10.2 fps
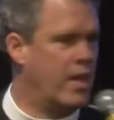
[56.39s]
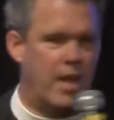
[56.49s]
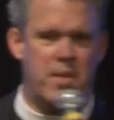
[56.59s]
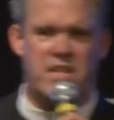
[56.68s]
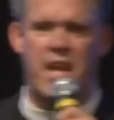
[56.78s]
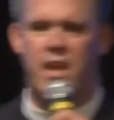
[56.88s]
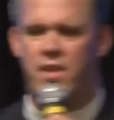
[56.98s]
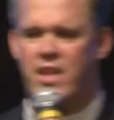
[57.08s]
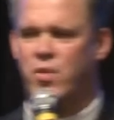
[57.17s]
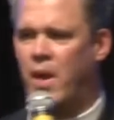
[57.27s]
Let me tell you,
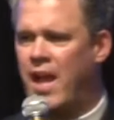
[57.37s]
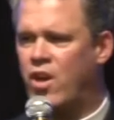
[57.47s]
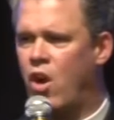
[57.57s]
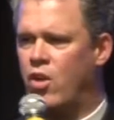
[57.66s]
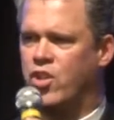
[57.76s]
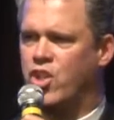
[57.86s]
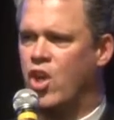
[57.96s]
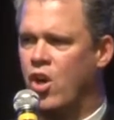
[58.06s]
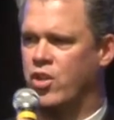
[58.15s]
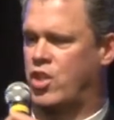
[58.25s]
that's what I call
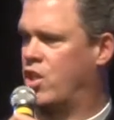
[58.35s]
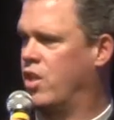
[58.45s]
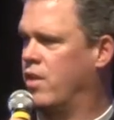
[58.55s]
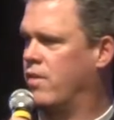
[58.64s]
church.